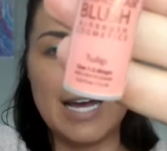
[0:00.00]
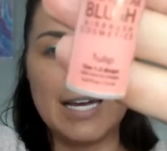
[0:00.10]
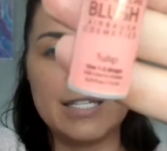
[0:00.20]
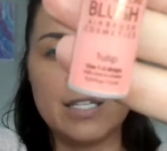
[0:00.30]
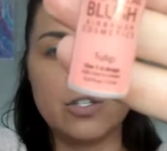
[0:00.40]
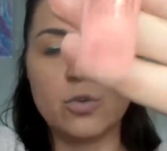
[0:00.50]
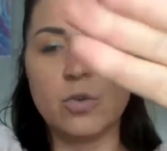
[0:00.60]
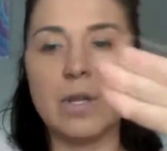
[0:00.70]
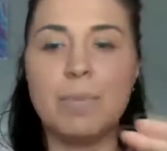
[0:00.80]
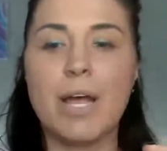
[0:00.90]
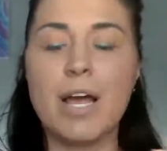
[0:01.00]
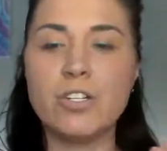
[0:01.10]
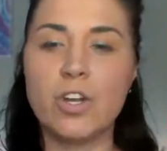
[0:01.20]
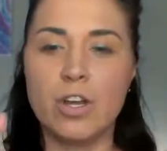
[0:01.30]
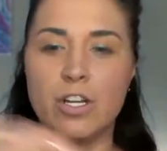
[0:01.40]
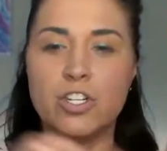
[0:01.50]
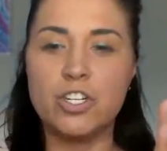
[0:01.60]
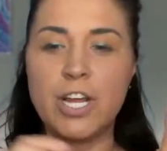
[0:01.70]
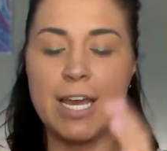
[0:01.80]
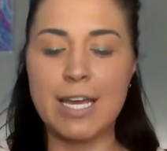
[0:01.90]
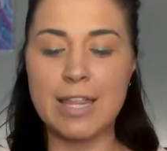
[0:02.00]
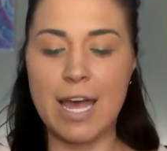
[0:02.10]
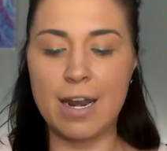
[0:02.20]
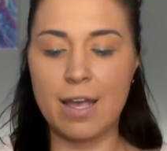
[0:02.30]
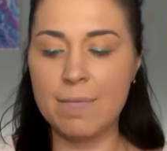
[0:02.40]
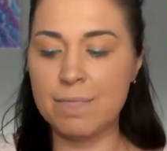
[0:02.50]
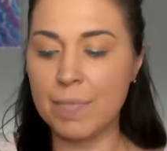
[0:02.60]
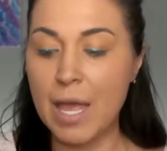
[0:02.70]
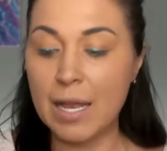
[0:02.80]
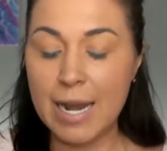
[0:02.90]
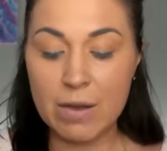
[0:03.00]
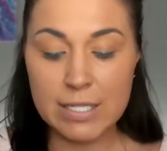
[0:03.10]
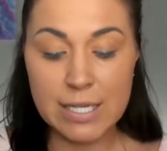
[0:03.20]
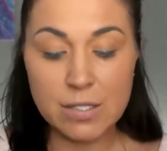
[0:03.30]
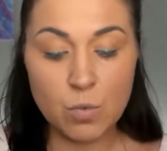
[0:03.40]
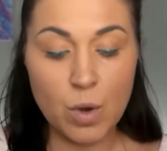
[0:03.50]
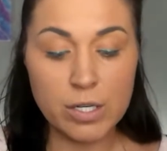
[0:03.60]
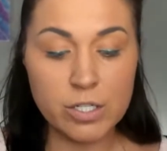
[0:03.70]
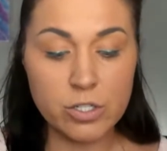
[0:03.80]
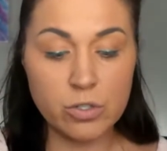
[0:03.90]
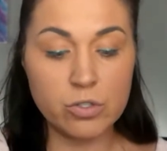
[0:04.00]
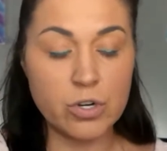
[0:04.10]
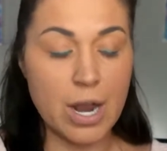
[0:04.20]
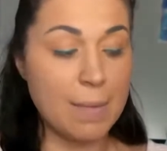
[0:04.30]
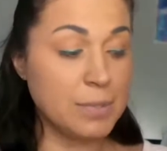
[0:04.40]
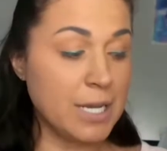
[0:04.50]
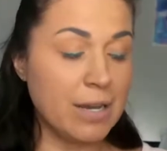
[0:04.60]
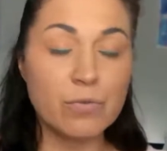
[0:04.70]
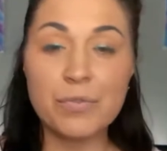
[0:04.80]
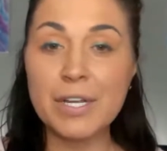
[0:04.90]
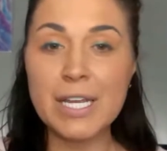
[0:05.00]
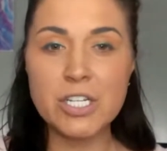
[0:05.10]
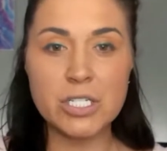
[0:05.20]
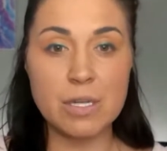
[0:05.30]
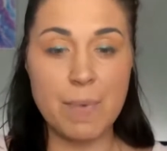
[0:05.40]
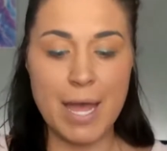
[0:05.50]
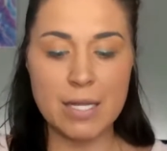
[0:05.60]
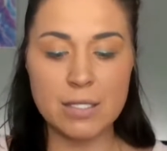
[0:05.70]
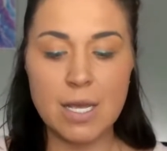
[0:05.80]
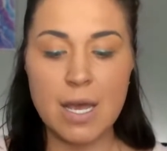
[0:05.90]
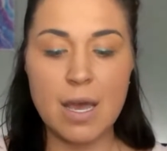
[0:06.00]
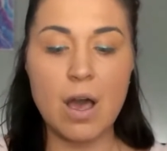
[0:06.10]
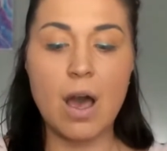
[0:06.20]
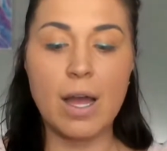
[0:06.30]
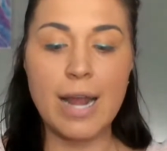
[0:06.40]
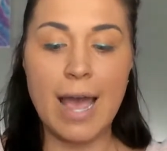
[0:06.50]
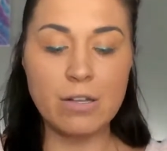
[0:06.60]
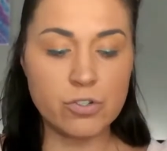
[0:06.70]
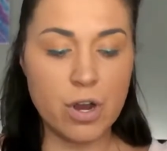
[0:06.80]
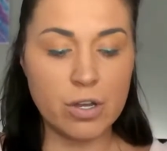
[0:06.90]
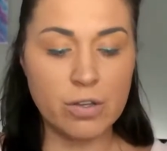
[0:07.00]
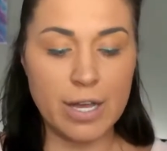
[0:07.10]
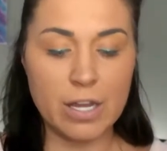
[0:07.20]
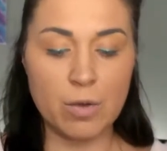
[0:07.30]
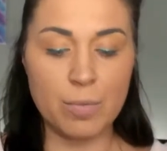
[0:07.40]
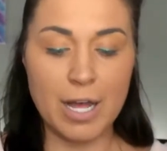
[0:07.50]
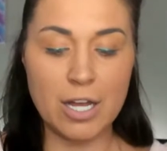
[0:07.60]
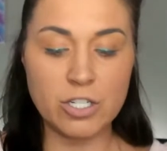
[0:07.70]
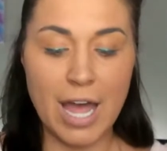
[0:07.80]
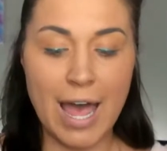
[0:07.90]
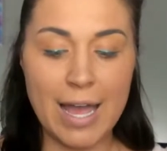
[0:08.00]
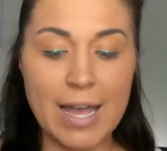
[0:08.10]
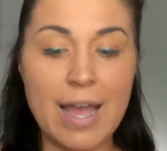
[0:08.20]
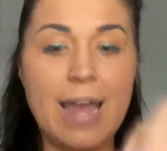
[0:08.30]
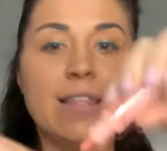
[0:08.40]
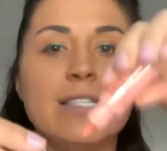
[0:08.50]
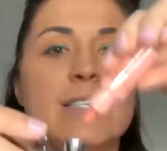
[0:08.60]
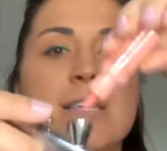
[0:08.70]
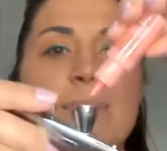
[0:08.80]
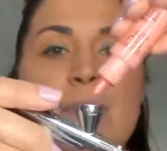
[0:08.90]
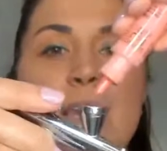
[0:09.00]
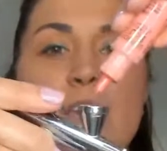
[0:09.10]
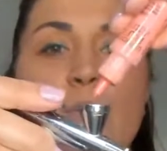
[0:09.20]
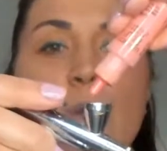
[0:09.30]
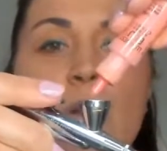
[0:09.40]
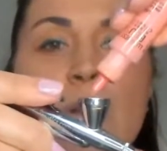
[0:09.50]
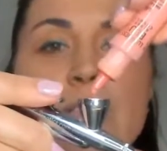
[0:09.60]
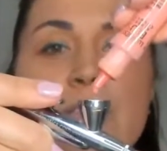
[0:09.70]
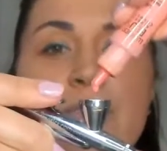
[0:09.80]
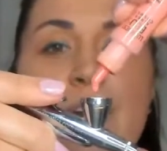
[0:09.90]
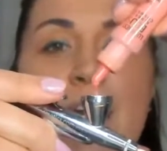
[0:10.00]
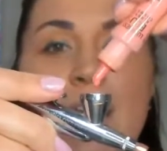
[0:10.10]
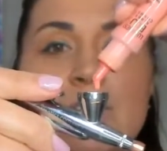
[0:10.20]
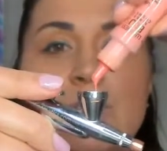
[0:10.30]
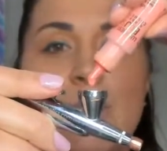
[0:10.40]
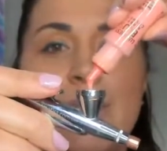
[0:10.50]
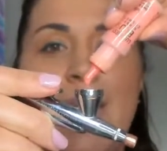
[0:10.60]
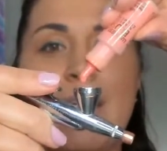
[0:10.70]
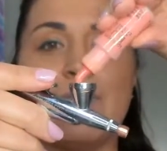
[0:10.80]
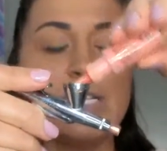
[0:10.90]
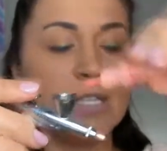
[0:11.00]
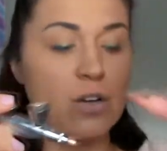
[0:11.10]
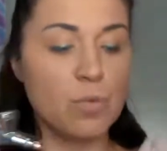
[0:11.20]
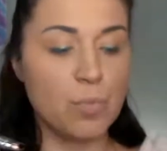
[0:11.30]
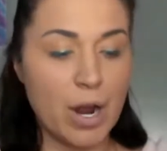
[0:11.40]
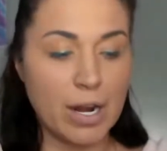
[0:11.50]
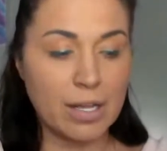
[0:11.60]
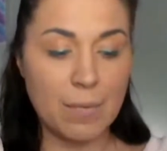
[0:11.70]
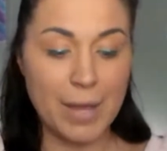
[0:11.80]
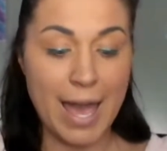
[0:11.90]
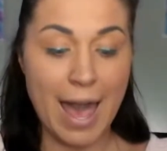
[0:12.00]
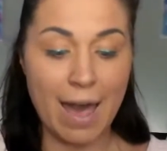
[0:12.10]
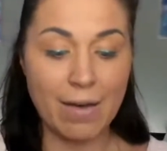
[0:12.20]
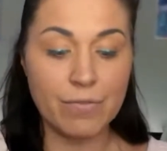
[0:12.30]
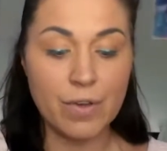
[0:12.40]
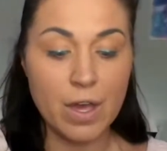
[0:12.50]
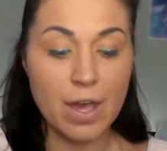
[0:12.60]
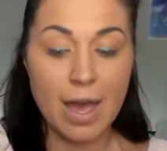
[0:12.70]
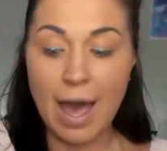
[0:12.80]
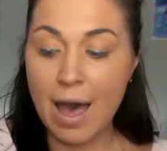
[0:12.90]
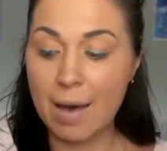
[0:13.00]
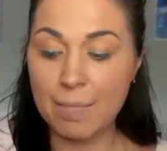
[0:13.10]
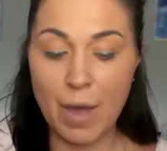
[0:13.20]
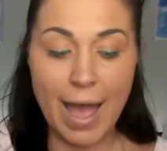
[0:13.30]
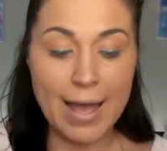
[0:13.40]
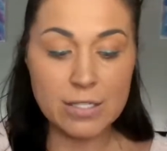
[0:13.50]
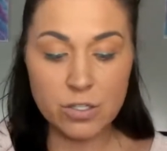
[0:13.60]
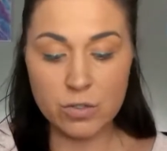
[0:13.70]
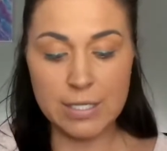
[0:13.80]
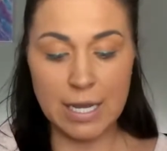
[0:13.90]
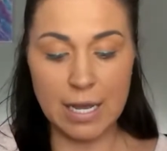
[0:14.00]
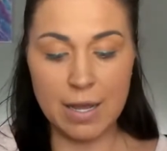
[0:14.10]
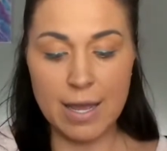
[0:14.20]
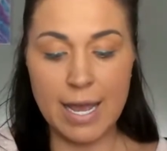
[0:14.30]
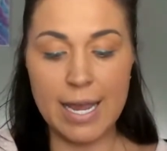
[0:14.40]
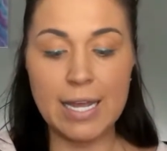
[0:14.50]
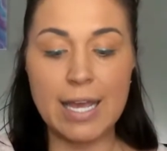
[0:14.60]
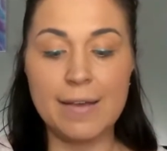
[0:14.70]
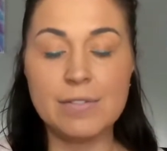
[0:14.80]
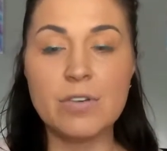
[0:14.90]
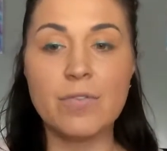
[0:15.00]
That is the tulip blush, shaking that up. Now it says 1 to 2 drops. It really just depends on how strong you like your blush. And this is something that you are going to find with every single product that we have. As you see, it gives a